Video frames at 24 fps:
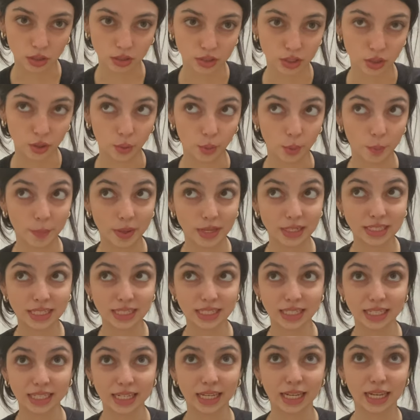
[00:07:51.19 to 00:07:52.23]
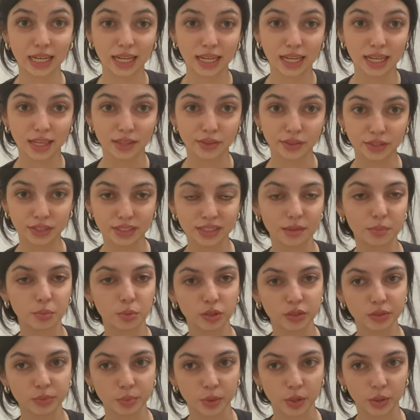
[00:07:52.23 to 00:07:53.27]
So basically the zipper
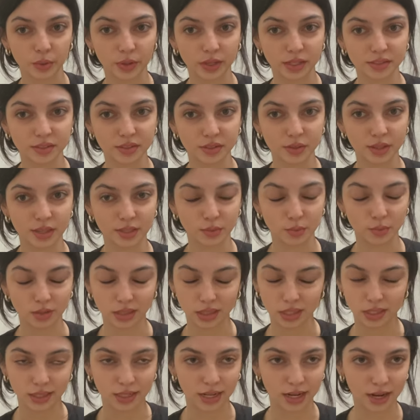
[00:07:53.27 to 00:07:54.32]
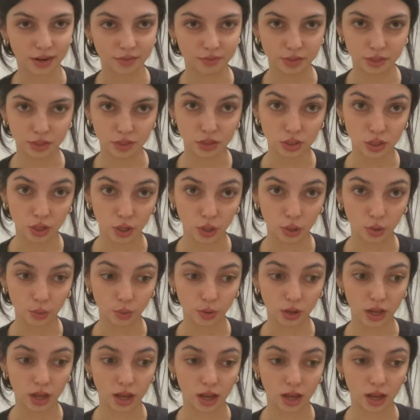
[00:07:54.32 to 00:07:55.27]
is broken, so that's one thing that I have to sew.